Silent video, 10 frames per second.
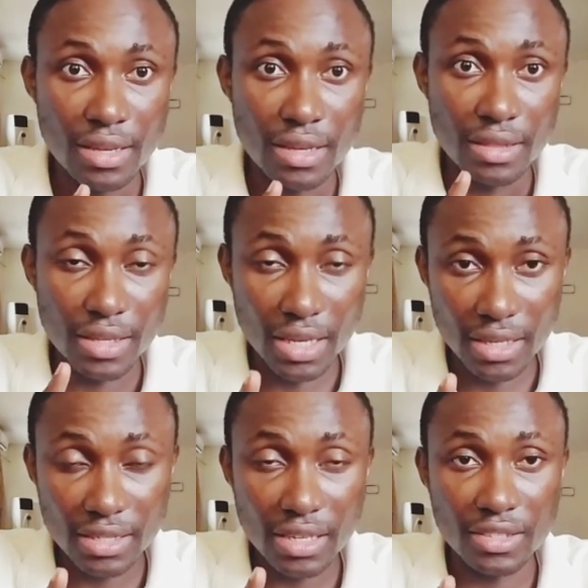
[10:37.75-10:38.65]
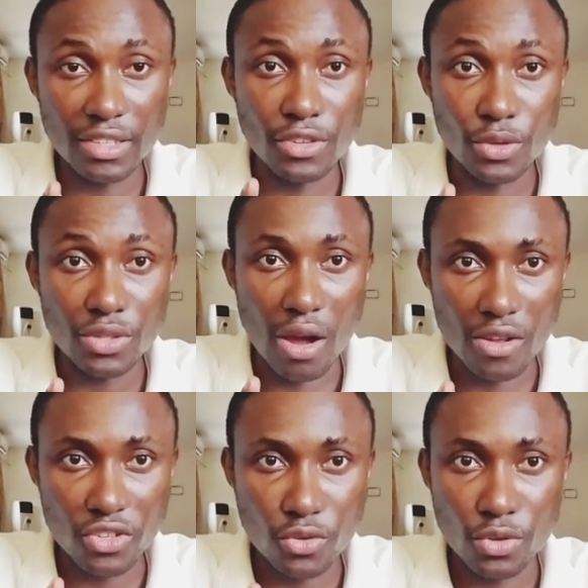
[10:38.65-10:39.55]
This is the news
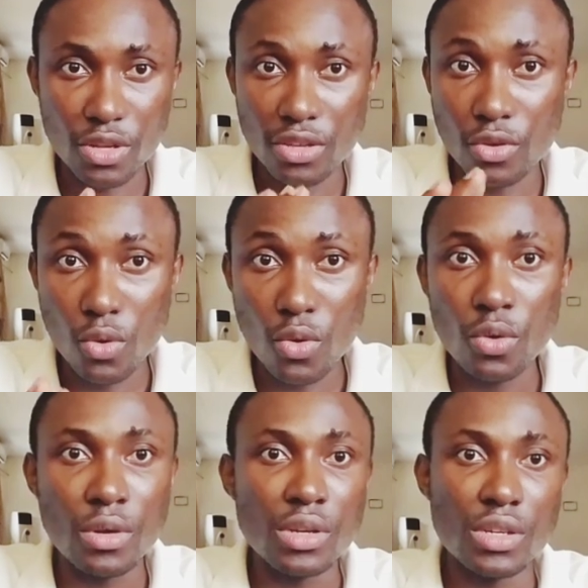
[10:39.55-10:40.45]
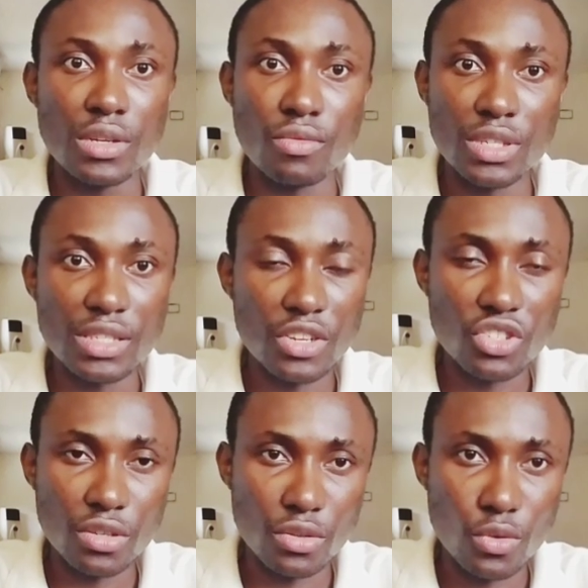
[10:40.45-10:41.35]
article. You can go research it
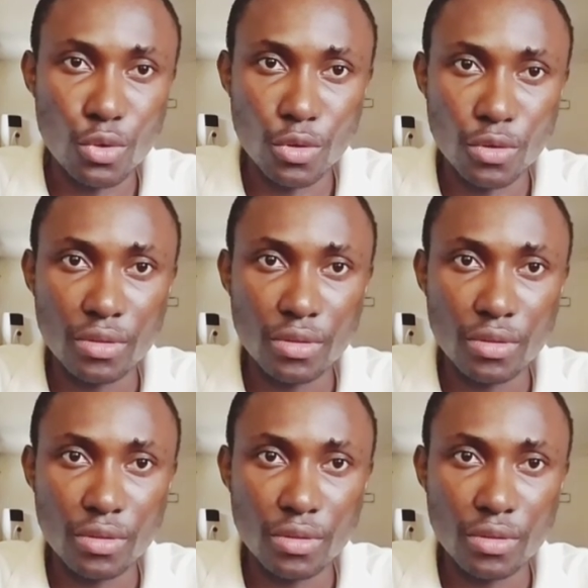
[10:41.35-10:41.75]
on Google.